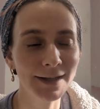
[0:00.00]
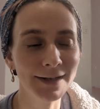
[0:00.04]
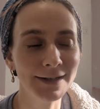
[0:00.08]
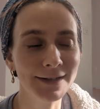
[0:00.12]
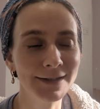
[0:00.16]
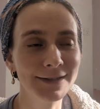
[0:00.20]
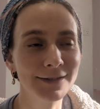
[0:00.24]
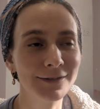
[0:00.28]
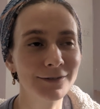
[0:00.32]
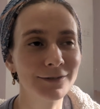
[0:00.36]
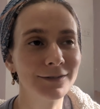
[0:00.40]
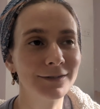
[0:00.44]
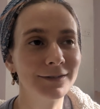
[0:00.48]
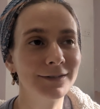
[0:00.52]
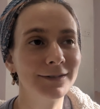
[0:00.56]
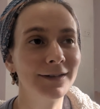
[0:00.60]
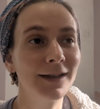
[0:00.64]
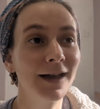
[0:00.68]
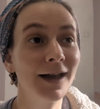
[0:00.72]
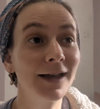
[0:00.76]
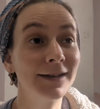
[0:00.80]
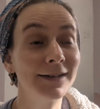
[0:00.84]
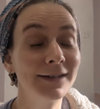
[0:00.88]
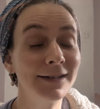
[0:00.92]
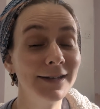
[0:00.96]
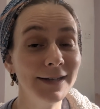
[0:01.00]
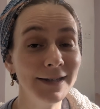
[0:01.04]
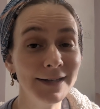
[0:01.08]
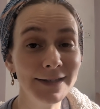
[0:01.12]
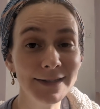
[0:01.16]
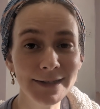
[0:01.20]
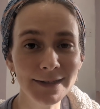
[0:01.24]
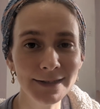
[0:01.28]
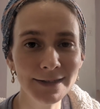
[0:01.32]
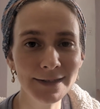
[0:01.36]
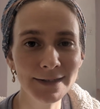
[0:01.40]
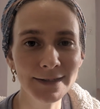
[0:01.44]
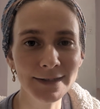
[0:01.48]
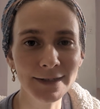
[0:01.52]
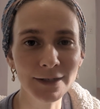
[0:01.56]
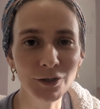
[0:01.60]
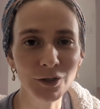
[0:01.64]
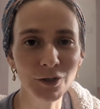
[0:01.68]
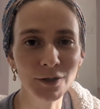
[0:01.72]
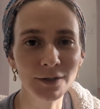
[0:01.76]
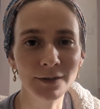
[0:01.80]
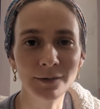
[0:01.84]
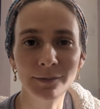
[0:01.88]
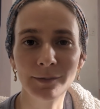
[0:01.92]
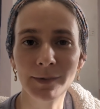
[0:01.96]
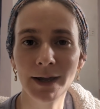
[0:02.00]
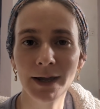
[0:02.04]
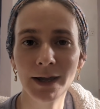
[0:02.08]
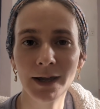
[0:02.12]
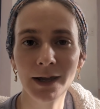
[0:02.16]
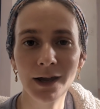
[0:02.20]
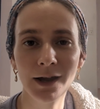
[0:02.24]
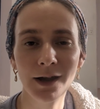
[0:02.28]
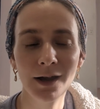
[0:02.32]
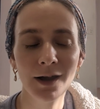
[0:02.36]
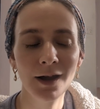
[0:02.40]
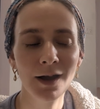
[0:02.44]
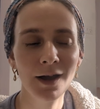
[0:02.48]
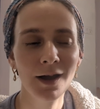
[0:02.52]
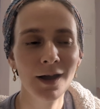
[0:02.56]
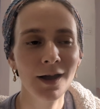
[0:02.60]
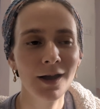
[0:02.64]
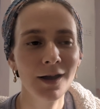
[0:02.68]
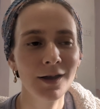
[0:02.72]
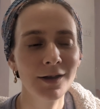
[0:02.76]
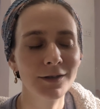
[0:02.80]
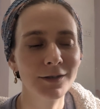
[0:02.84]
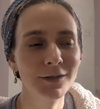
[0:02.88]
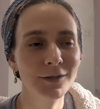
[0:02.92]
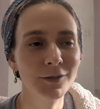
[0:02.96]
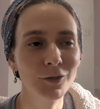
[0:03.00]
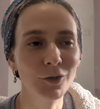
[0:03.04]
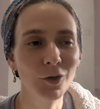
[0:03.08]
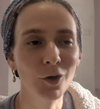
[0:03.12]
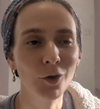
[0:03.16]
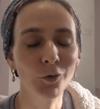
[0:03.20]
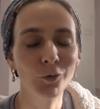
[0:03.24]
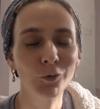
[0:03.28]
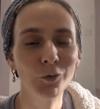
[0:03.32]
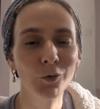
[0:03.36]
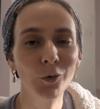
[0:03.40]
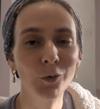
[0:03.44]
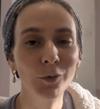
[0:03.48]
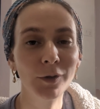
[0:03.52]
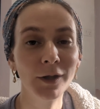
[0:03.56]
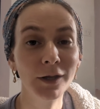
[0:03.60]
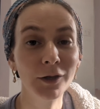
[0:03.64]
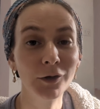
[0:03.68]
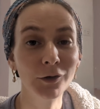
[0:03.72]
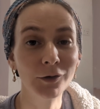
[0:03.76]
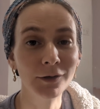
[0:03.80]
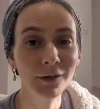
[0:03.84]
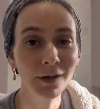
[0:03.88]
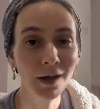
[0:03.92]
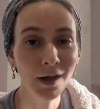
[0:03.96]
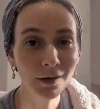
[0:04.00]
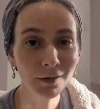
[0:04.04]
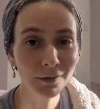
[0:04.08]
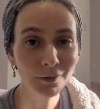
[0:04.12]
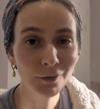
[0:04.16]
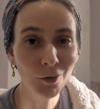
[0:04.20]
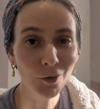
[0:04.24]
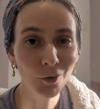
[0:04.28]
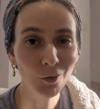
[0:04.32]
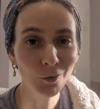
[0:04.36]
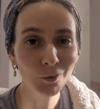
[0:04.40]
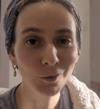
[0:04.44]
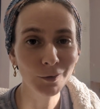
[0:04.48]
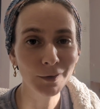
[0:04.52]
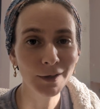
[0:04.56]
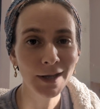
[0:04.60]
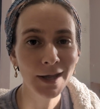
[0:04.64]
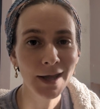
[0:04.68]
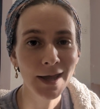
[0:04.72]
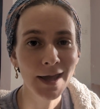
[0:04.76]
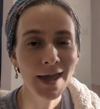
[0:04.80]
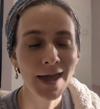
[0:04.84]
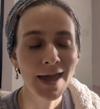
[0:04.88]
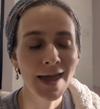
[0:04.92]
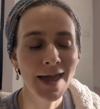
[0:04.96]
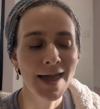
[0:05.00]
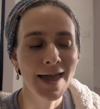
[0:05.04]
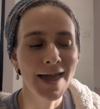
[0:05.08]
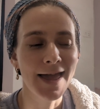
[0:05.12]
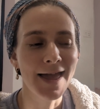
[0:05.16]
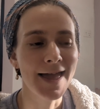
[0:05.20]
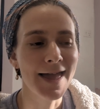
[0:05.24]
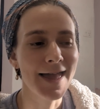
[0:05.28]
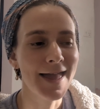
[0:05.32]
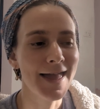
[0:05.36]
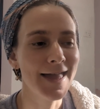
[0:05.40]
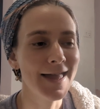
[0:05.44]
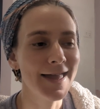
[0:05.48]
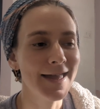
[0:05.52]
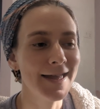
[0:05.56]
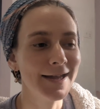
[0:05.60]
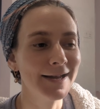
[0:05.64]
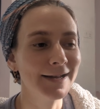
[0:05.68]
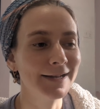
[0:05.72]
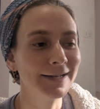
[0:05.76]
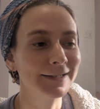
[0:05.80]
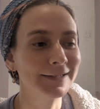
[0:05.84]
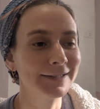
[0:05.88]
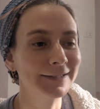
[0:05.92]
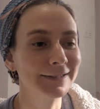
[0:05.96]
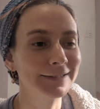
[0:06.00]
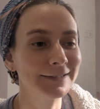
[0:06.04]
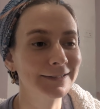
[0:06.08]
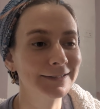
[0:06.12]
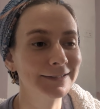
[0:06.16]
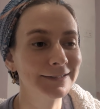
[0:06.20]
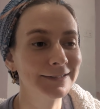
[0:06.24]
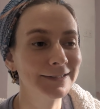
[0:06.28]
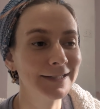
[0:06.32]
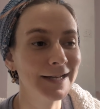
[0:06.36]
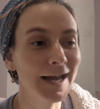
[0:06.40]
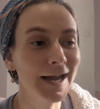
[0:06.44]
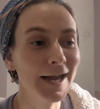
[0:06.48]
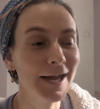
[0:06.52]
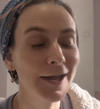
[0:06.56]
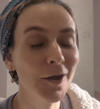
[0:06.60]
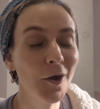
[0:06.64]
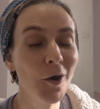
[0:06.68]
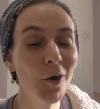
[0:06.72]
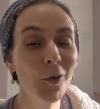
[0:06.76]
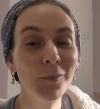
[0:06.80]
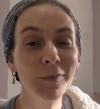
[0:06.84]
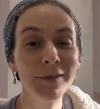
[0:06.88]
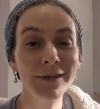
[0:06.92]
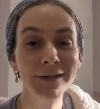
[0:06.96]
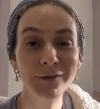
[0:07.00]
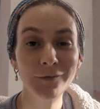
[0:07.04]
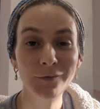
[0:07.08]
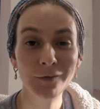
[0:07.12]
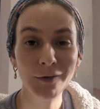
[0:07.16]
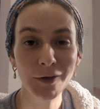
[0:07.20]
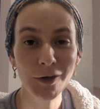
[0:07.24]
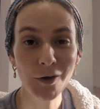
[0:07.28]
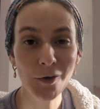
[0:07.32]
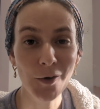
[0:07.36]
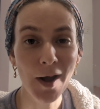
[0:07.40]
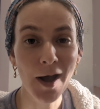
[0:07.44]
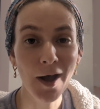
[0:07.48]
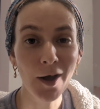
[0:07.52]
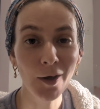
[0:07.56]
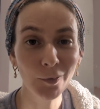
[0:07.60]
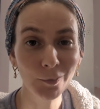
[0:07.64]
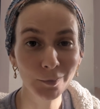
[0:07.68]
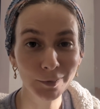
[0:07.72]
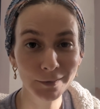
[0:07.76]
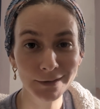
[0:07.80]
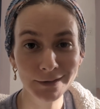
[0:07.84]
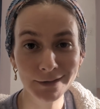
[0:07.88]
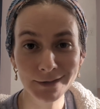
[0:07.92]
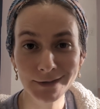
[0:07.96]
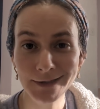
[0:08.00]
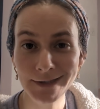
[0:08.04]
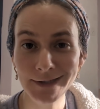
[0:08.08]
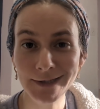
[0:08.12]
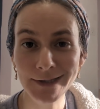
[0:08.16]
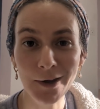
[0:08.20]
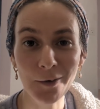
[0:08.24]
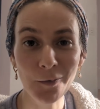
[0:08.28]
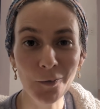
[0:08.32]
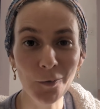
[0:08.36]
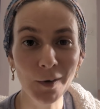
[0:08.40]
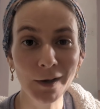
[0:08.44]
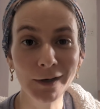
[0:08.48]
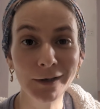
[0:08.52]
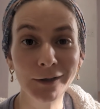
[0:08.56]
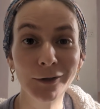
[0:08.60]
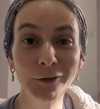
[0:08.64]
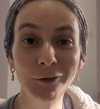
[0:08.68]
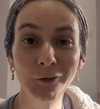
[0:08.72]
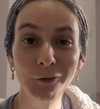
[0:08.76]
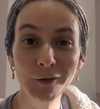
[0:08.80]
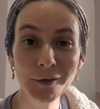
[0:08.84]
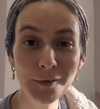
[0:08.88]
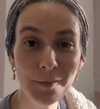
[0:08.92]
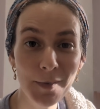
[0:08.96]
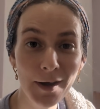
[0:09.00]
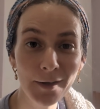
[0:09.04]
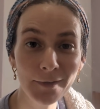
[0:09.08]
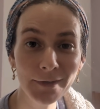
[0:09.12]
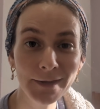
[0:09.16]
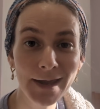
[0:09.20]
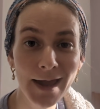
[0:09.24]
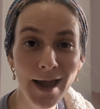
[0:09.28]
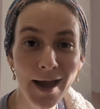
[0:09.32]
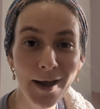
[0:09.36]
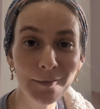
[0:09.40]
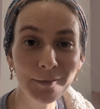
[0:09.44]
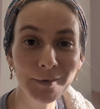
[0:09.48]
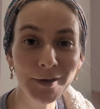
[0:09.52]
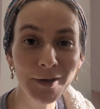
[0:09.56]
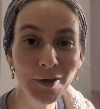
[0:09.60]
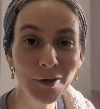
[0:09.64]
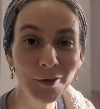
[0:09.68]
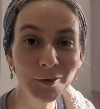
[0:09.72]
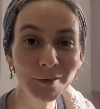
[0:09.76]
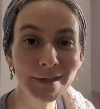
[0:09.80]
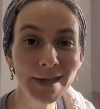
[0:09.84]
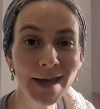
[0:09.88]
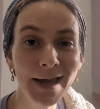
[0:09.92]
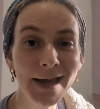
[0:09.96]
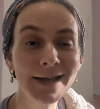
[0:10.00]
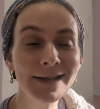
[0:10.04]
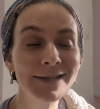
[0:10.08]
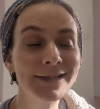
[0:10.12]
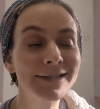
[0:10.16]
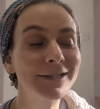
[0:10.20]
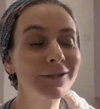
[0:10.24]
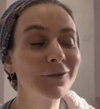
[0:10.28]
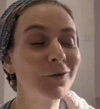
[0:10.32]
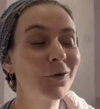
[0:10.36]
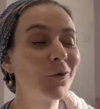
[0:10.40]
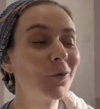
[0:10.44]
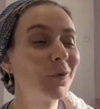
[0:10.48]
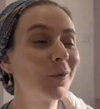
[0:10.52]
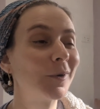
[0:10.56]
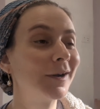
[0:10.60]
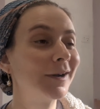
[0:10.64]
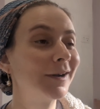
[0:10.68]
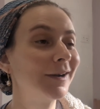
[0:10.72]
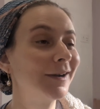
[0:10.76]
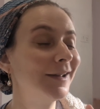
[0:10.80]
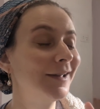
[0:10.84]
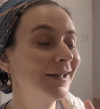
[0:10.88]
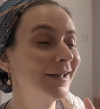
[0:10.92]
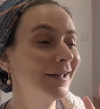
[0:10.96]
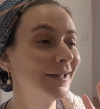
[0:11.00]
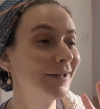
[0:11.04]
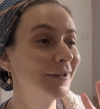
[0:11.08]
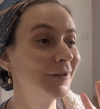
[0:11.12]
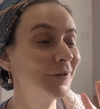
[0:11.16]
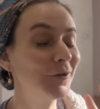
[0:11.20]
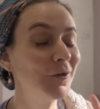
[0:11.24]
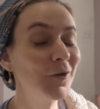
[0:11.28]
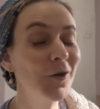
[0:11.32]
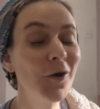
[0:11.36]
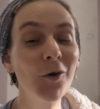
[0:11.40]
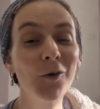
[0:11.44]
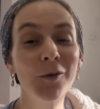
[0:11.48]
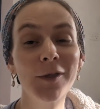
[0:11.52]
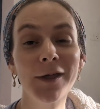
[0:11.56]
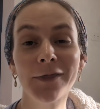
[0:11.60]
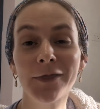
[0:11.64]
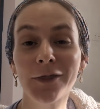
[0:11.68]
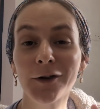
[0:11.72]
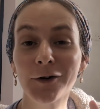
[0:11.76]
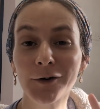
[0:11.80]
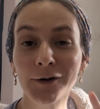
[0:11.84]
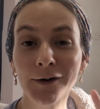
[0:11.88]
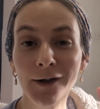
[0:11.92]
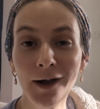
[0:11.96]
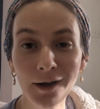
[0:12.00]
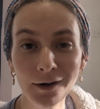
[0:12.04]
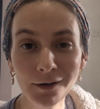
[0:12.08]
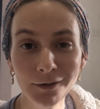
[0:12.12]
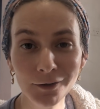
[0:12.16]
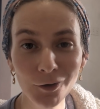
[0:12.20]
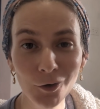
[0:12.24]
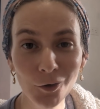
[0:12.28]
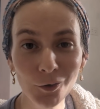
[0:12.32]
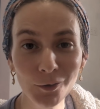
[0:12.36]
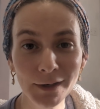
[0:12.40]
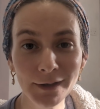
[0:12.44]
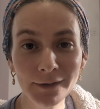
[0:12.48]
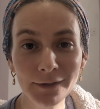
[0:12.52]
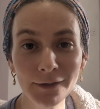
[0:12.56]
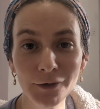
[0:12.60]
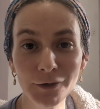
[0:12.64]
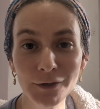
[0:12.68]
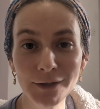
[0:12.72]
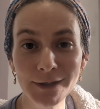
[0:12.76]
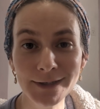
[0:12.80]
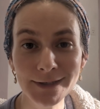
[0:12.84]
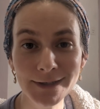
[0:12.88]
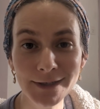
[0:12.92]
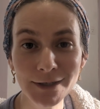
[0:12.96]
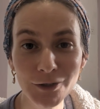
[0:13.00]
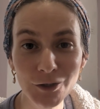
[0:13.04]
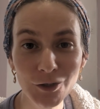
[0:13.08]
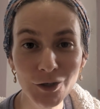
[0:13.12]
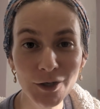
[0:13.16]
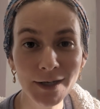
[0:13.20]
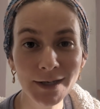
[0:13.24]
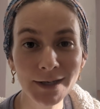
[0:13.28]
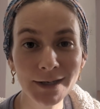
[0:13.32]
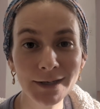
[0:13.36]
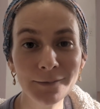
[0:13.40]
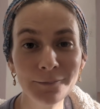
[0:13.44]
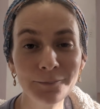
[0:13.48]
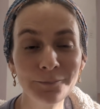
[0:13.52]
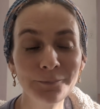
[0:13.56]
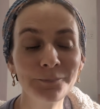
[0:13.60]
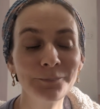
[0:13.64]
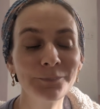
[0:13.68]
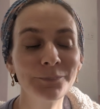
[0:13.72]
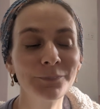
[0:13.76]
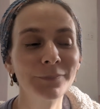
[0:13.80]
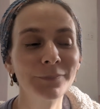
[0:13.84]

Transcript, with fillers: And it's not an easy decision to make. So know that you're not alone. And I hope this video helped someone learn about the amnio test or know that they're not alone in their decision.